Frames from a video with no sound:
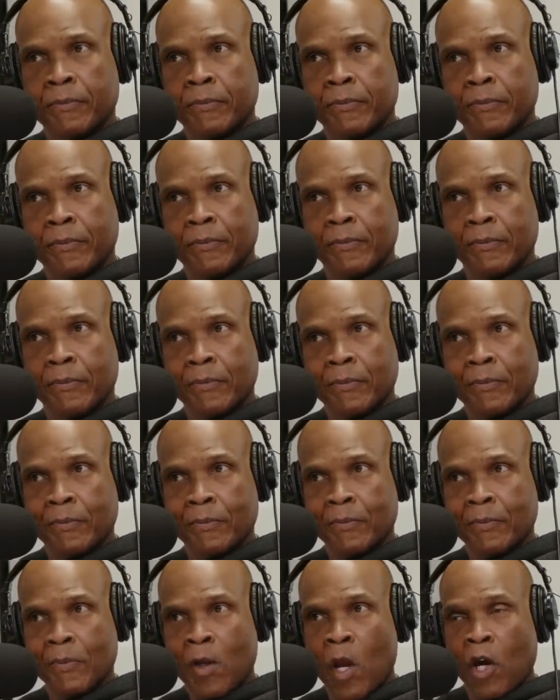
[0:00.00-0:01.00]
Ooh.
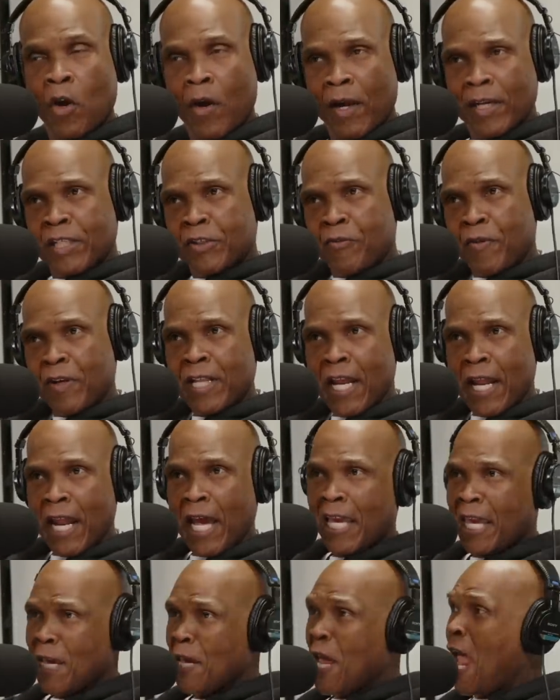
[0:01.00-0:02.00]
Go ahead and drink that.
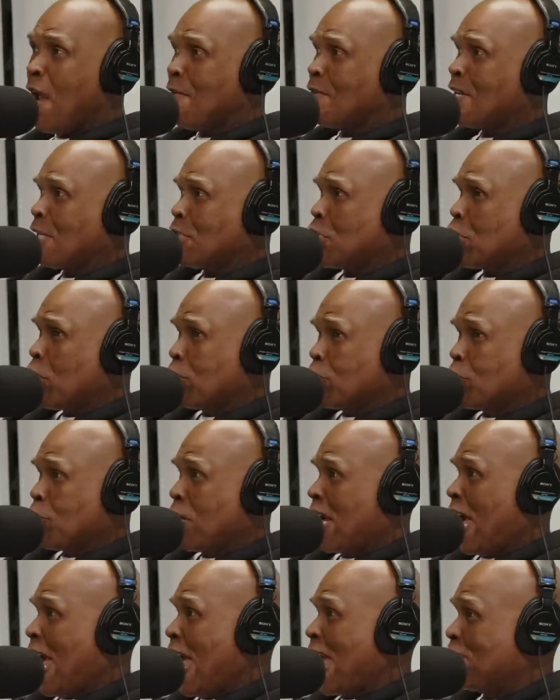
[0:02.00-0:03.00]
I keep every me, time she go to
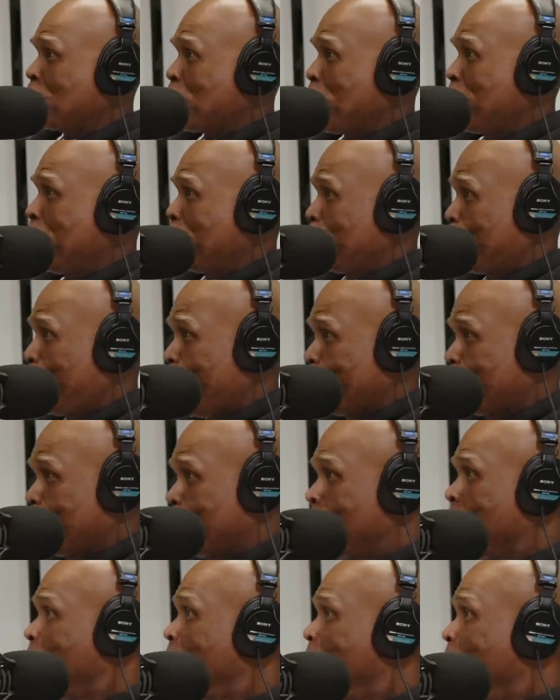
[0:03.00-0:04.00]
drink, drink, I ask her another
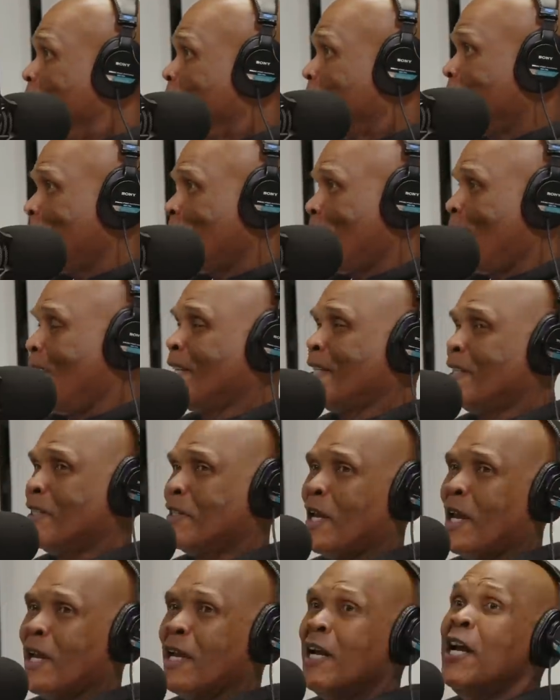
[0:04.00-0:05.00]
question.
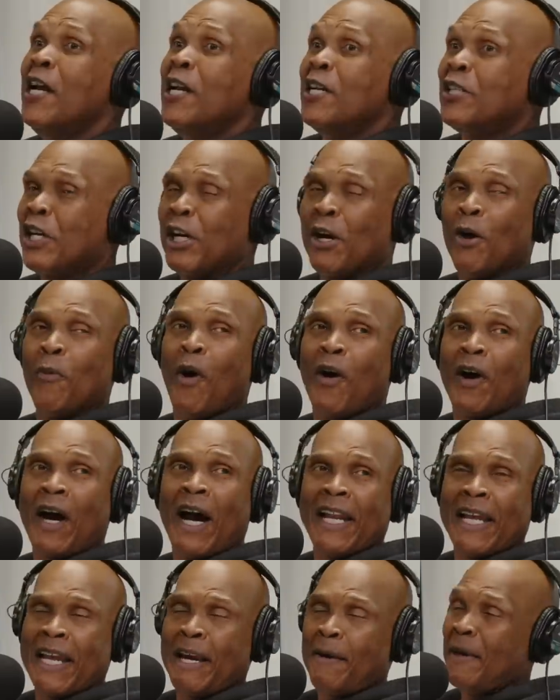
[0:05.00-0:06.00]
Mm-hmm. she, gonna well, walk we'll
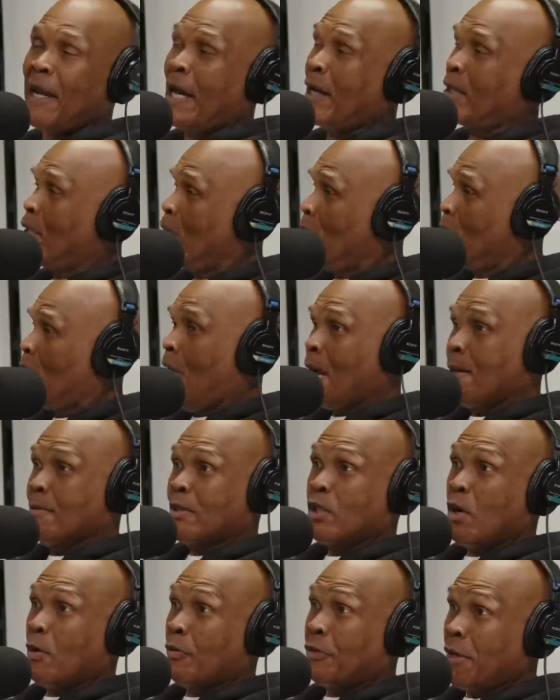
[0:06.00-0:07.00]
out of here like, dude, I am
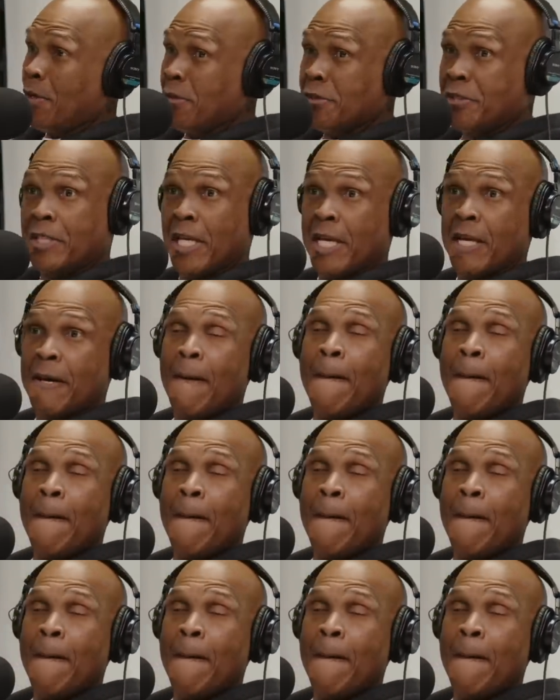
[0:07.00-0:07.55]
so I'm thirsty.